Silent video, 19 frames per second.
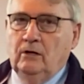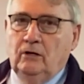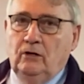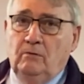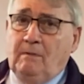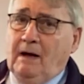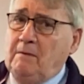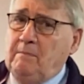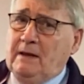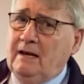You
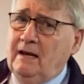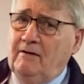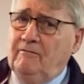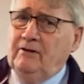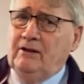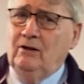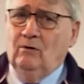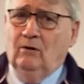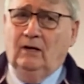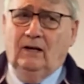may be
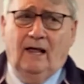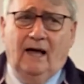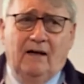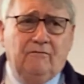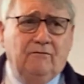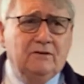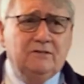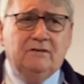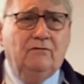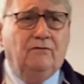living your
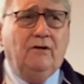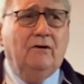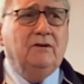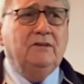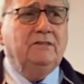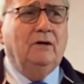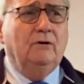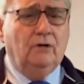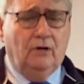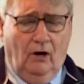life as if there is
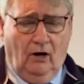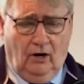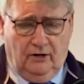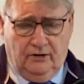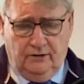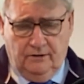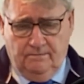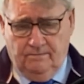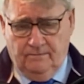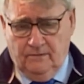no God.